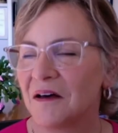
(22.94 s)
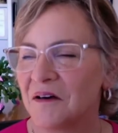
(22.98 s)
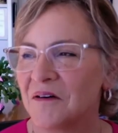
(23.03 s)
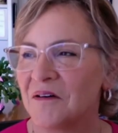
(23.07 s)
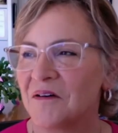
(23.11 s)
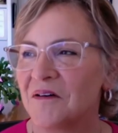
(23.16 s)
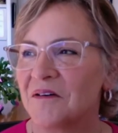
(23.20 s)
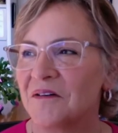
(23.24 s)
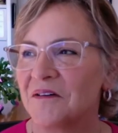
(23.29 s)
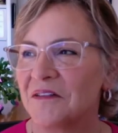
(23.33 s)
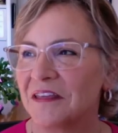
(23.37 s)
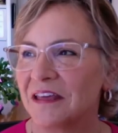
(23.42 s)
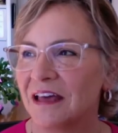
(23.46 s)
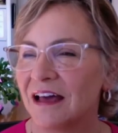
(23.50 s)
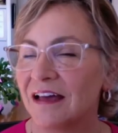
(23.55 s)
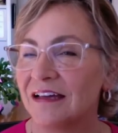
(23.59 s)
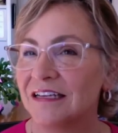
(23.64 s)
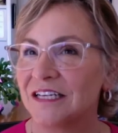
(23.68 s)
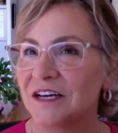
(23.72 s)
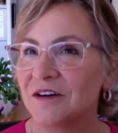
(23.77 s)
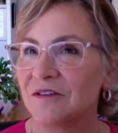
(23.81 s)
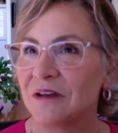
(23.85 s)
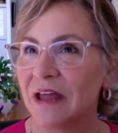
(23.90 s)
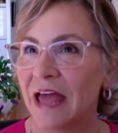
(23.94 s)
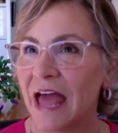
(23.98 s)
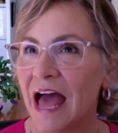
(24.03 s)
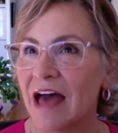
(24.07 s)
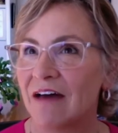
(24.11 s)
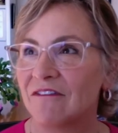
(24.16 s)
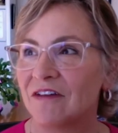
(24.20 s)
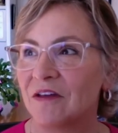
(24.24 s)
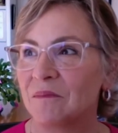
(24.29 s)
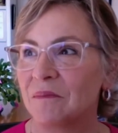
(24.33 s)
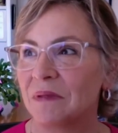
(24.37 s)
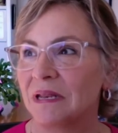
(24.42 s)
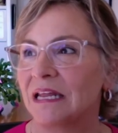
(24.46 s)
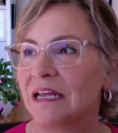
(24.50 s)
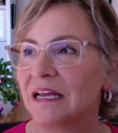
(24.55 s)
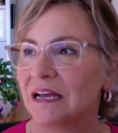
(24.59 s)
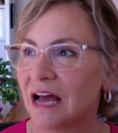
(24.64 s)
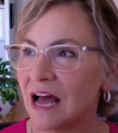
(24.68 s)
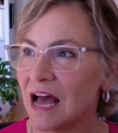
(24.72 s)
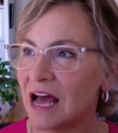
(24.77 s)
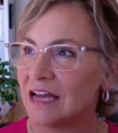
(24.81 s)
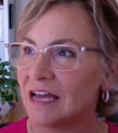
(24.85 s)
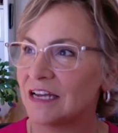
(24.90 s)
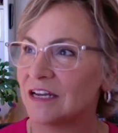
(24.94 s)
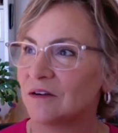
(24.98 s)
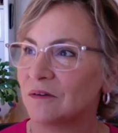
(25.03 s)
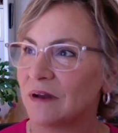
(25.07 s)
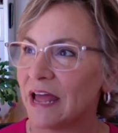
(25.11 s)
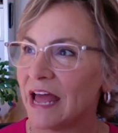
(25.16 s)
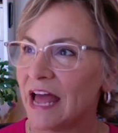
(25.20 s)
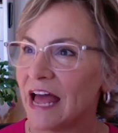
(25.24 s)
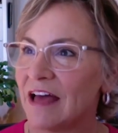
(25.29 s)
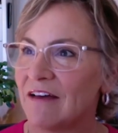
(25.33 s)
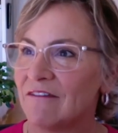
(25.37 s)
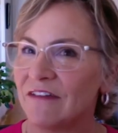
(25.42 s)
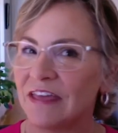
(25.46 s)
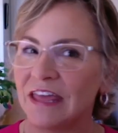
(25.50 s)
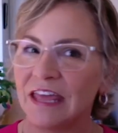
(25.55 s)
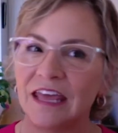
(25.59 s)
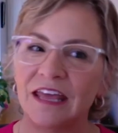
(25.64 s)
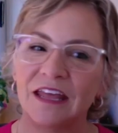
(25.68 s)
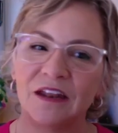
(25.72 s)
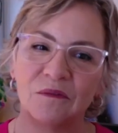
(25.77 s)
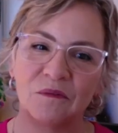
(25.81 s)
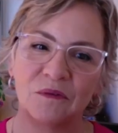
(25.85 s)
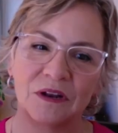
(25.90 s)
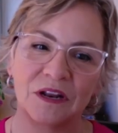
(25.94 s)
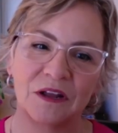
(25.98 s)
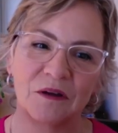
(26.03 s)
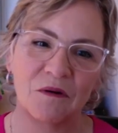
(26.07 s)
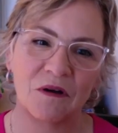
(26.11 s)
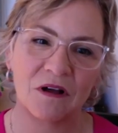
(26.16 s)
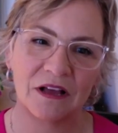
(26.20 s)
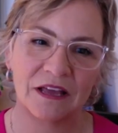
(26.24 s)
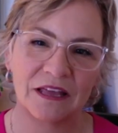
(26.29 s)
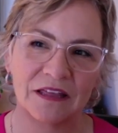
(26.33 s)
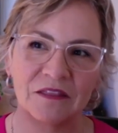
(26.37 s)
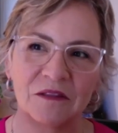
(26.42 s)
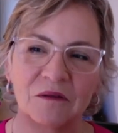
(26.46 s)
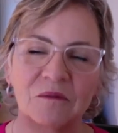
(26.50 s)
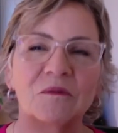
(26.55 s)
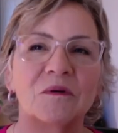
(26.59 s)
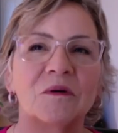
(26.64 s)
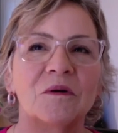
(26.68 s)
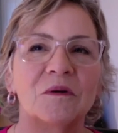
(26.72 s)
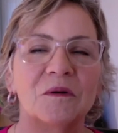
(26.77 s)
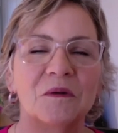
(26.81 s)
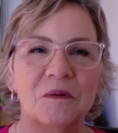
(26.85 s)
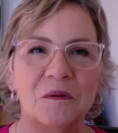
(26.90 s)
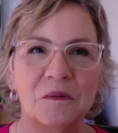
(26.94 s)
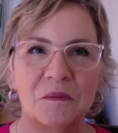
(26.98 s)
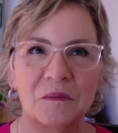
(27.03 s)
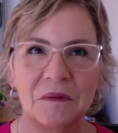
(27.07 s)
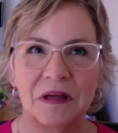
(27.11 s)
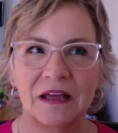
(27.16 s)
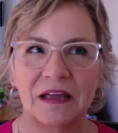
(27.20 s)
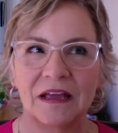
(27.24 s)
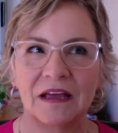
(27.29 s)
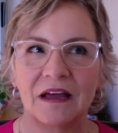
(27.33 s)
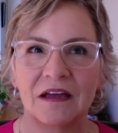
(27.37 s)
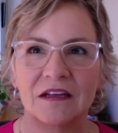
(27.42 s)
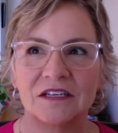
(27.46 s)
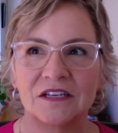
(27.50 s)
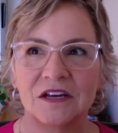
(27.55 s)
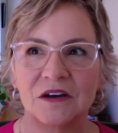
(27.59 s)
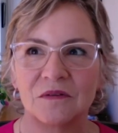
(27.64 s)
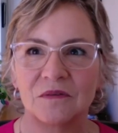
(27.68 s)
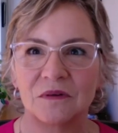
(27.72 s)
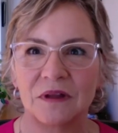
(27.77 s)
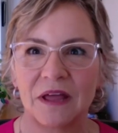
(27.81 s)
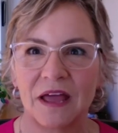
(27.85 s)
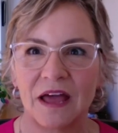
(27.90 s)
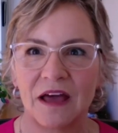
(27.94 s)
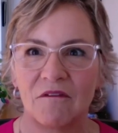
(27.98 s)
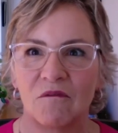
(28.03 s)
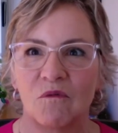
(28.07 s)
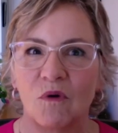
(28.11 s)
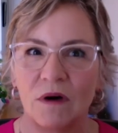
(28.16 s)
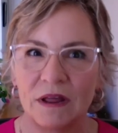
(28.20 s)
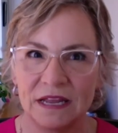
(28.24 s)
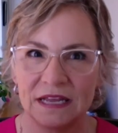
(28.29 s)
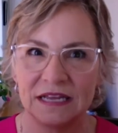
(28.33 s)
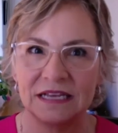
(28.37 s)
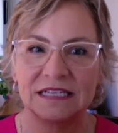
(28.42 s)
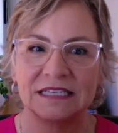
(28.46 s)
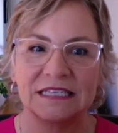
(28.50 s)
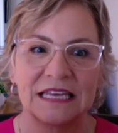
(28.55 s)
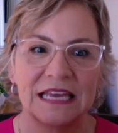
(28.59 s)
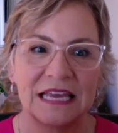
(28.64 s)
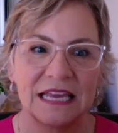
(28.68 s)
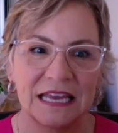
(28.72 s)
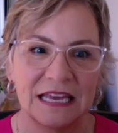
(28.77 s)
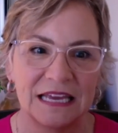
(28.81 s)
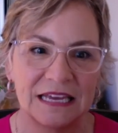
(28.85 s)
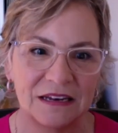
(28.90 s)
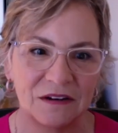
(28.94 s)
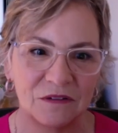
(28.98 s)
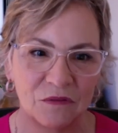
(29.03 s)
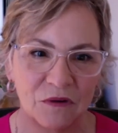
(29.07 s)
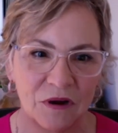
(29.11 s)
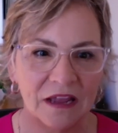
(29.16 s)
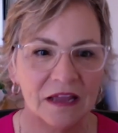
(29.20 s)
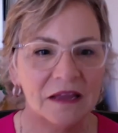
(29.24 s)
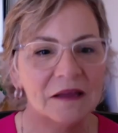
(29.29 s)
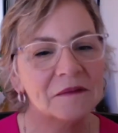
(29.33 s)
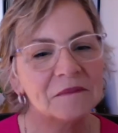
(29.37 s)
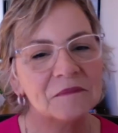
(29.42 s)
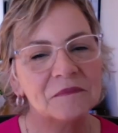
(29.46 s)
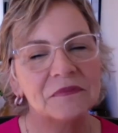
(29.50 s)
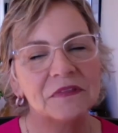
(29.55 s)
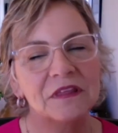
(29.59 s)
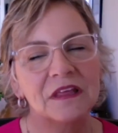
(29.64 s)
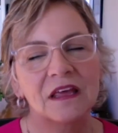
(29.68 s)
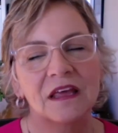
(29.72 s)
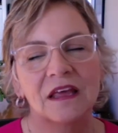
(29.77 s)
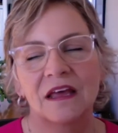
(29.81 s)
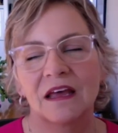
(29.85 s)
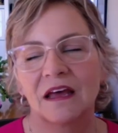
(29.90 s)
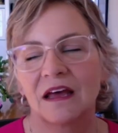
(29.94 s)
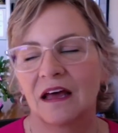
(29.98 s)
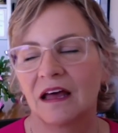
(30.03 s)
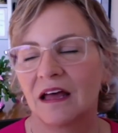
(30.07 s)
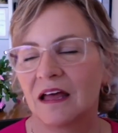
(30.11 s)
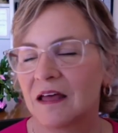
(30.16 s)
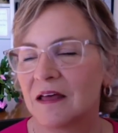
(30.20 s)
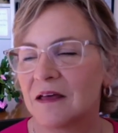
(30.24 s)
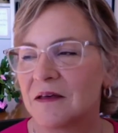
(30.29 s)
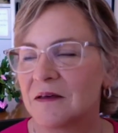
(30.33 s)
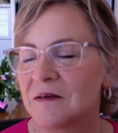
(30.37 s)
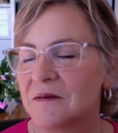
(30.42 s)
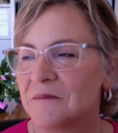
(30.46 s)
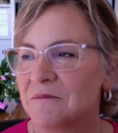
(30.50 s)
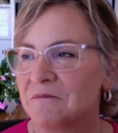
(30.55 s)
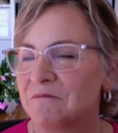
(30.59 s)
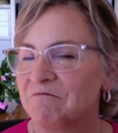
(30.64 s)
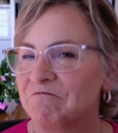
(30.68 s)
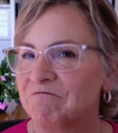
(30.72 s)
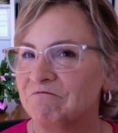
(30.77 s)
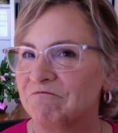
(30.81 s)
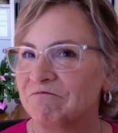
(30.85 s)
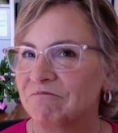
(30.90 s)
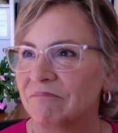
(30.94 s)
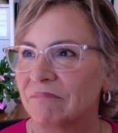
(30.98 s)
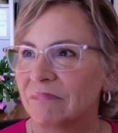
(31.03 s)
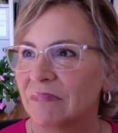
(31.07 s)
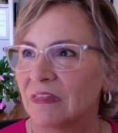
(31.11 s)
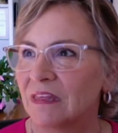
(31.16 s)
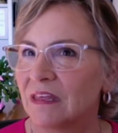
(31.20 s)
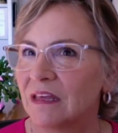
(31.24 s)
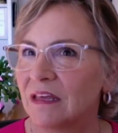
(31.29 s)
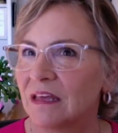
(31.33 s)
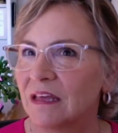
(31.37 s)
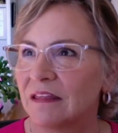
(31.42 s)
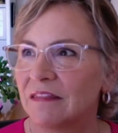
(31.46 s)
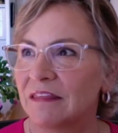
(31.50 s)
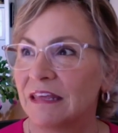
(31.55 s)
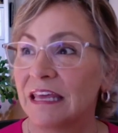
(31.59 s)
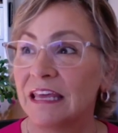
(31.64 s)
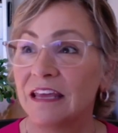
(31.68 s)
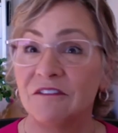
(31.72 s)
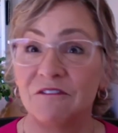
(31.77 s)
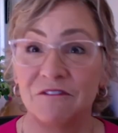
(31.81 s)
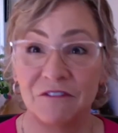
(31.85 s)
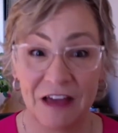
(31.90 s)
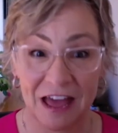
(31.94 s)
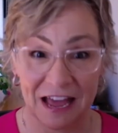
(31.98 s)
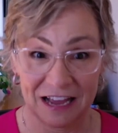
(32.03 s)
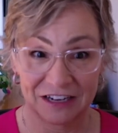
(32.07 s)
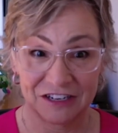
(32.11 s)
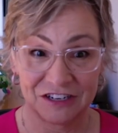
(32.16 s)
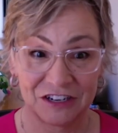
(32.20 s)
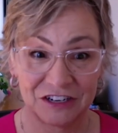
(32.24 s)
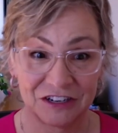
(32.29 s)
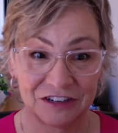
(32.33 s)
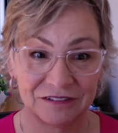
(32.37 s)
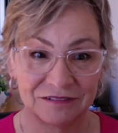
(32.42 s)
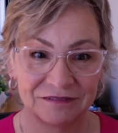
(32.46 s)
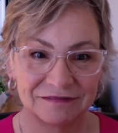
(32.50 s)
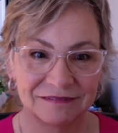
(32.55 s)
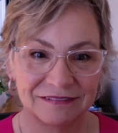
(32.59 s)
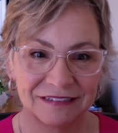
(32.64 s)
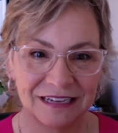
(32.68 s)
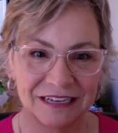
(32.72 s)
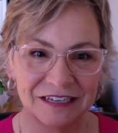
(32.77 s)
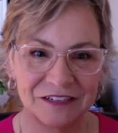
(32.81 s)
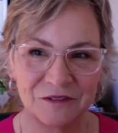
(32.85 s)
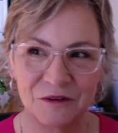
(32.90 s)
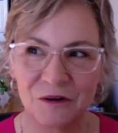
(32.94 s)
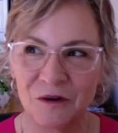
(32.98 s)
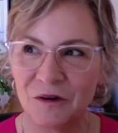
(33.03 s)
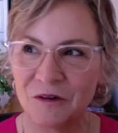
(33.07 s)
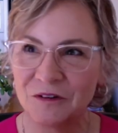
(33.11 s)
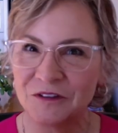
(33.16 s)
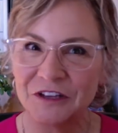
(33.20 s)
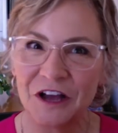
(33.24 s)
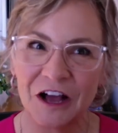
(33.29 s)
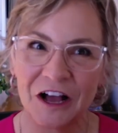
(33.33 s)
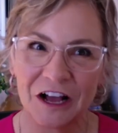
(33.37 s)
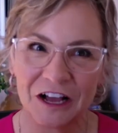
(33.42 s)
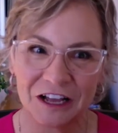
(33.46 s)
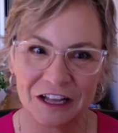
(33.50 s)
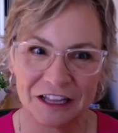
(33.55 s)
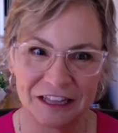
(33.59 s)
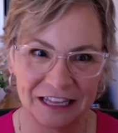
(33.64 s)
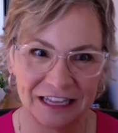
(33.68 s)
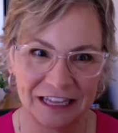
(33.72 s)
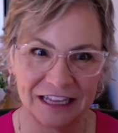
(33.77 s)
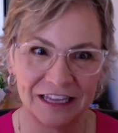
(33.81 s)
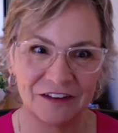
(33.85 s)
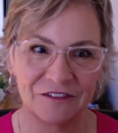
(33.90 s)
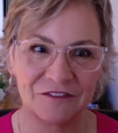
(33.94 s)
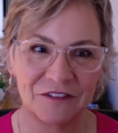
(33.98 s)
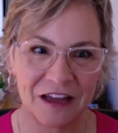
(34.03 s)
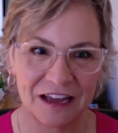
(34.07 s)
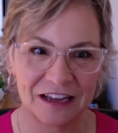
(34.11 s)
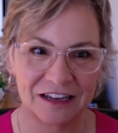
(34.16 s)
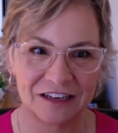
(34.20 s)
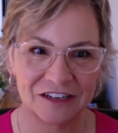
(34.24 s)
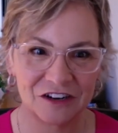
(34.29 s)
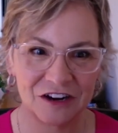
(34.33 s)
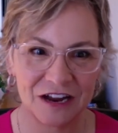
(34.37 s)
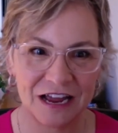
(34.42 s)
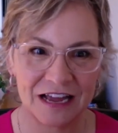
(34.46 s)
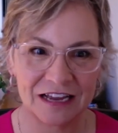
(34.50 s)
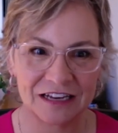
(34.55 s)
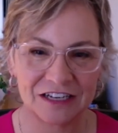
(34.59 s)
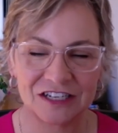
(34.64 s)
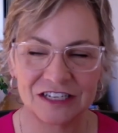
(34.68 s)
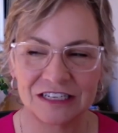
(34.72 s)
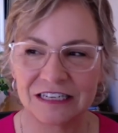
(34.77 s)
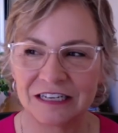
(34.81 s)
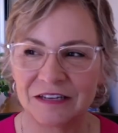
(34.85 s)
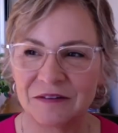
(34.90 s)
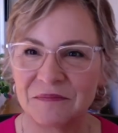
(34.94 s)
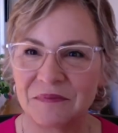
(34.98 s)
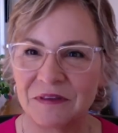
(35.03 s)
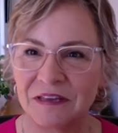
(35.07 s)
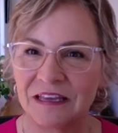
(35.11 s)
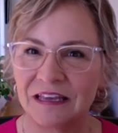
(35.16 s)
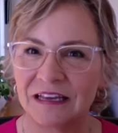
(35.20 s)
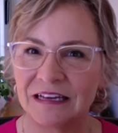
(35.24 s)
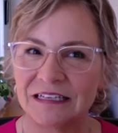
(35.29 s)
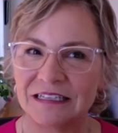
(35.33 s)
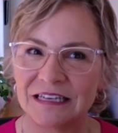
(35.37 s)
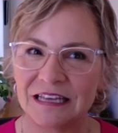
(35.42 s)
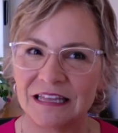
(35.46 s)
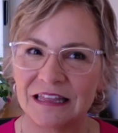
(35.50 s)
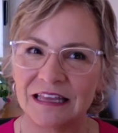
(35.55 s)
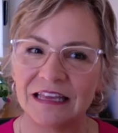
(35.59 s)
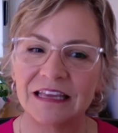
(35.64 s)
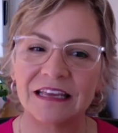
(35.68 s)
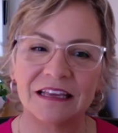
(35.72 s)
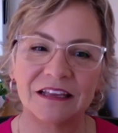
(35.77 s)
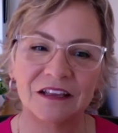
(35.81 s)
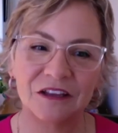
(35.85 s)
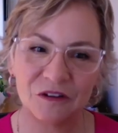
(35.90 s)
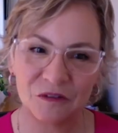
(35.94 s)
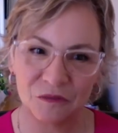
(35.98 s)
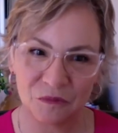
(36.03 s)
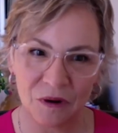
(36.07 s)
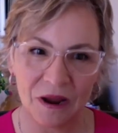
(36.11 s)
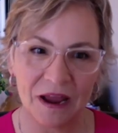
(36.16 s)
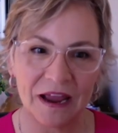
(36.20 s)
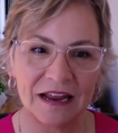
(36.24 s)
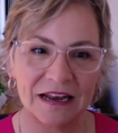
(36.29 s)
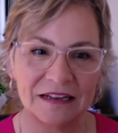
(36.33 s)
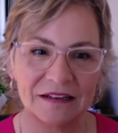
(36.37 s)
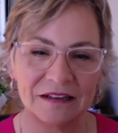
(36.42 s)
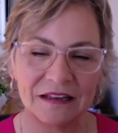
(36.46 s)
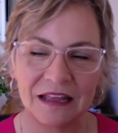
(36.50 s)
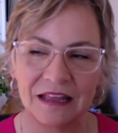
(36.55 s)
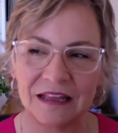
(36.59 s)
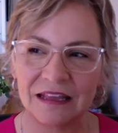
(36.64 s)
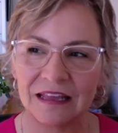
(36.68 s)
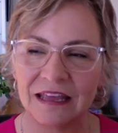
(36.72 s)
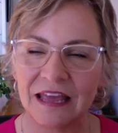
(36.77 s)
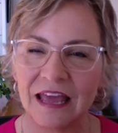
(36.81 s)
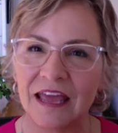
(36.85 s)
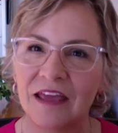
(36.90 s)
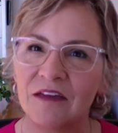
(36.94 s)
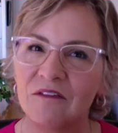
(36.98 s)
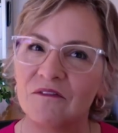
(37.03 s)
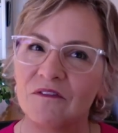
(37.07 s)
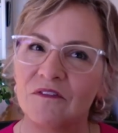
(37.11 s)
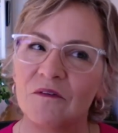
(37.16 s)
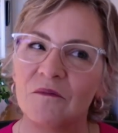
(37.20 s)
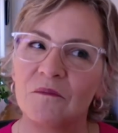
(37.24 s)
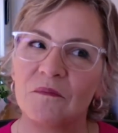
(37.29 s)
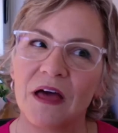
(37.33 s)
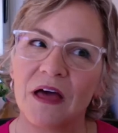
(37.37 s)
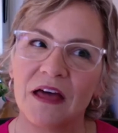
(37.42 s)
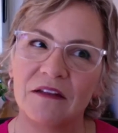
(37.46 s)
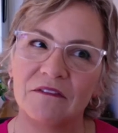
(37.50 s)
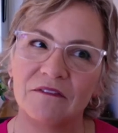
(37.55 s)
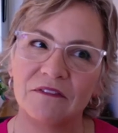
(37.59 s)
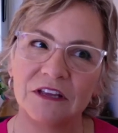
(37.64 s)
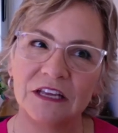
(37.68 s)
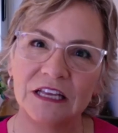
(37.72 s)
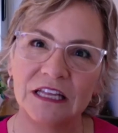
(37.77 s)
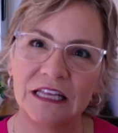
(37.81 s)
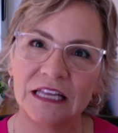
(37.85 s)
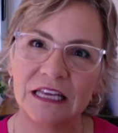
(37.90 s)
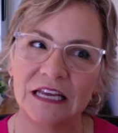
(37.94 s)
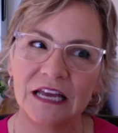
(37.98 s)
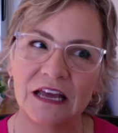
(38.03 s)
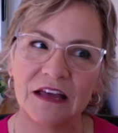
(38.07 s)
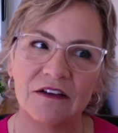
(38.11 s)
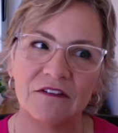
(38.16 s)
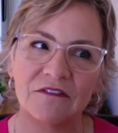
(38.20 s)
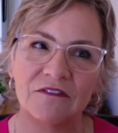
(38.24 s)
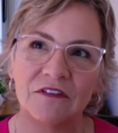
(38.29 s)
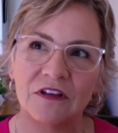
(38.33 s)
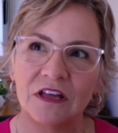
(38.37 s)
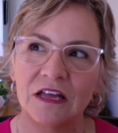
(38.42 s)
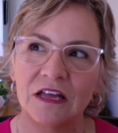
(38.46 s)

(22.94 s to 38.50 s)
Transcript: Oh, the I don't have it, meaning I don't have it when I walk in the room. Like, I don't have, what is it, right? The it factor. I do a whole talk on the it factor, actually, because I think you're right. It came from that feeling of,